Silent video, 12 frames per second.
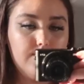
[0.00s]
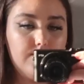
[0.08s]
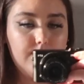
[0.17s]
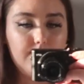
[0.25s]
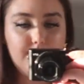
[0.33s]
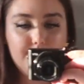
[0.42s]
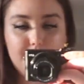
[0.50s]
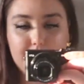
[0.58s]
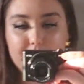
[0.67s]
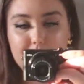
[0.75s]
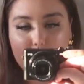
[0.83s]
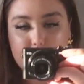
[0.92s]
sheer
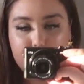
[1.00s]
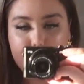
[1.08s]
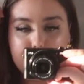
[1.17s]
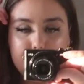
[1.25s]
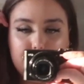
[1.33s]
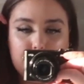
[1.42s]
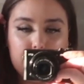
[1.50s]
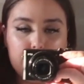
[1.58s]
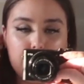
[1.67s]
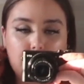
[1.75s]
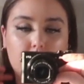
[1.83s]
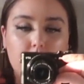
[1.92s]
bright
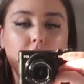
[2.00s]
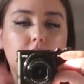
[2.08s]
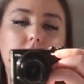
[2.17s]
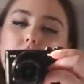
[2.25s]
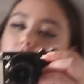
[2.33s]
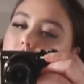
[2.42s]
satin crop